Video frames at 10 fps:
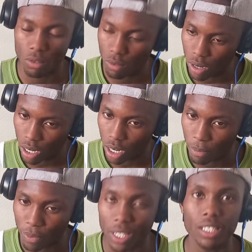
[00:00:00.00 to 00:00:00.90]

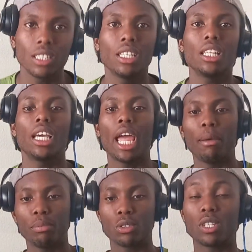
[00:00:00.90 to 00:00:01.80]
welcome. It's another
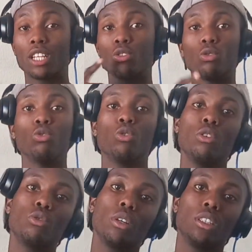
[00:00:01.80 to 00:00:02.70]
episode. I told you,
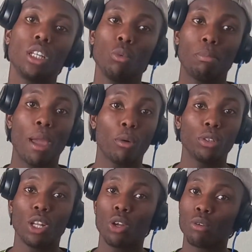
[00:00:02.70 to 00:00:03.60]
2023, we're back
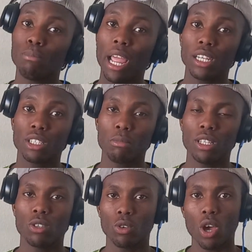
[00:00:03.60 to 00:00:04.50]
with a lot of bangers,
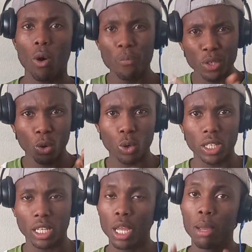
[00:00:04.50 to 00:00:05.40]
man. So, yo,
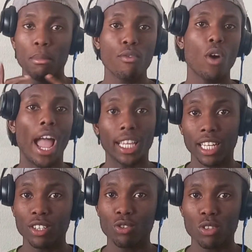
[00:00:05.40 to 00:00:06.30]
quickly, before I
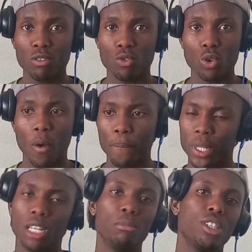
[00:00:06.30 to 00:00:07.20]
get into the video,
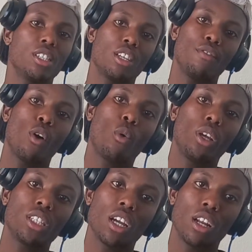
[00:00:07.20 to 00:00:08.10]
let me just give a
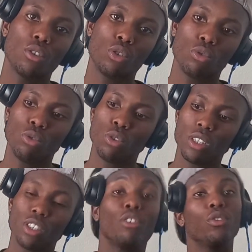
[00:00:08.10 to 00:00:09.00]
quick shout out
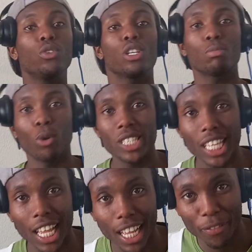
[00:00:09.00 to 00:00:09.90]
to the future
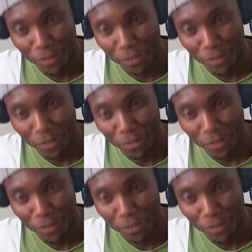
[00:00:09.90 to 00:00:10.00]
sponsor